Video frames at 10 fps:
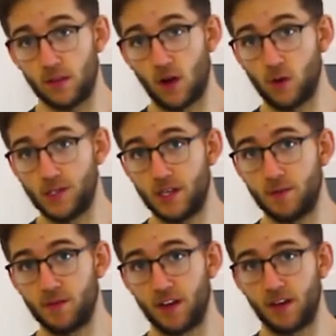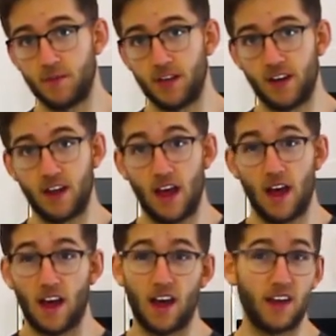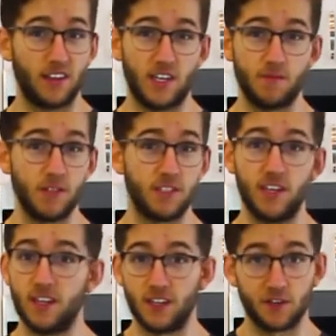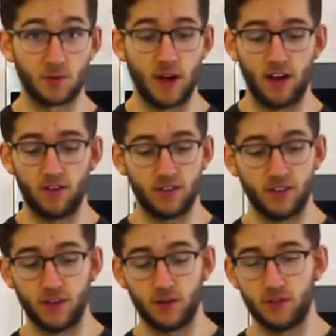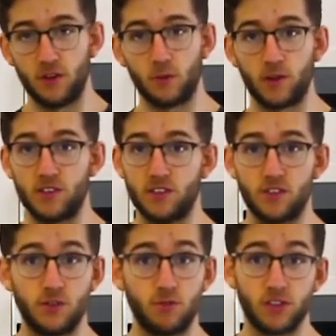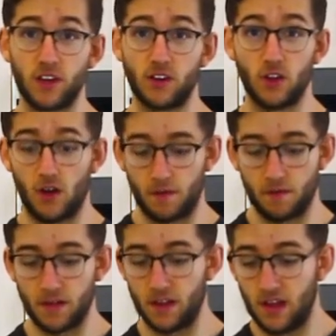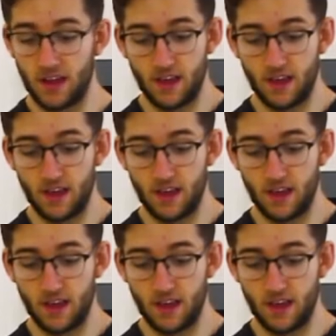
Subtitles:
always keep a vitamin in. I keep this in year round. You know, there's no reason to cycle off of it.